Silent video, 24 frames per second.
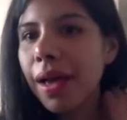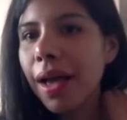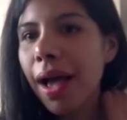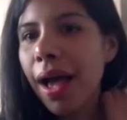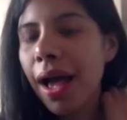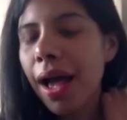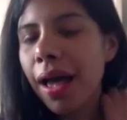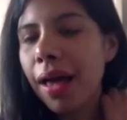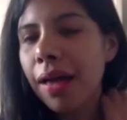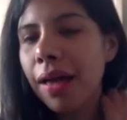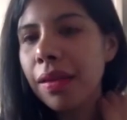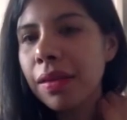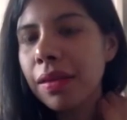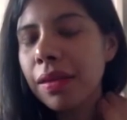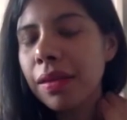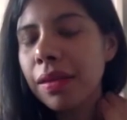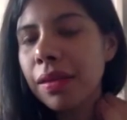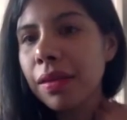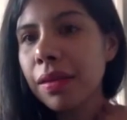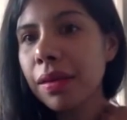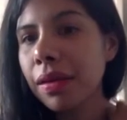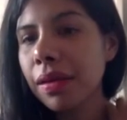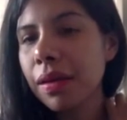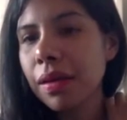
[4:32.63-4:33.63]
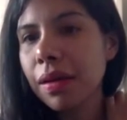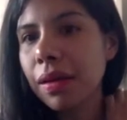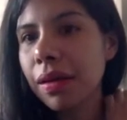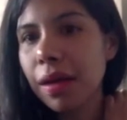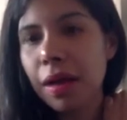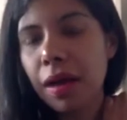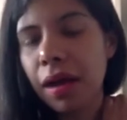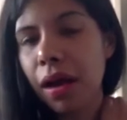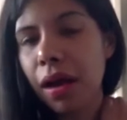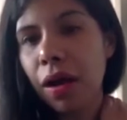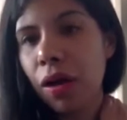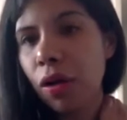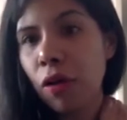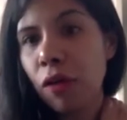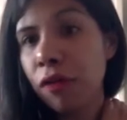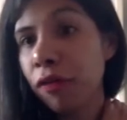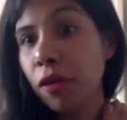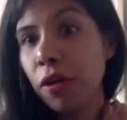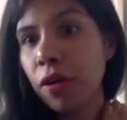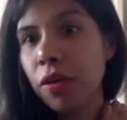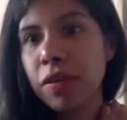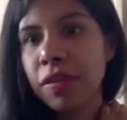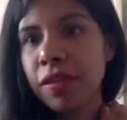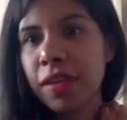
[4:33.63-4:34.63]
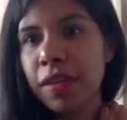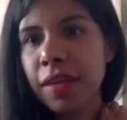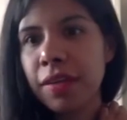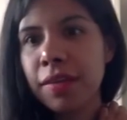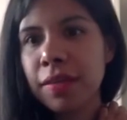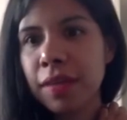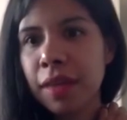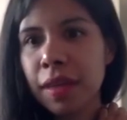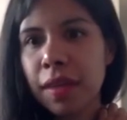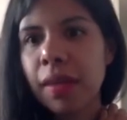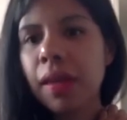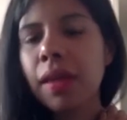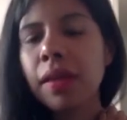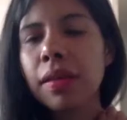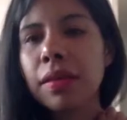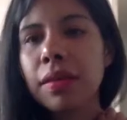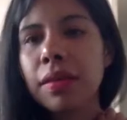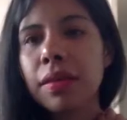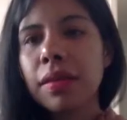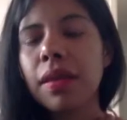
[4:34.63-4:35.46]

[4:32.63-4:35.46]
And of course I said that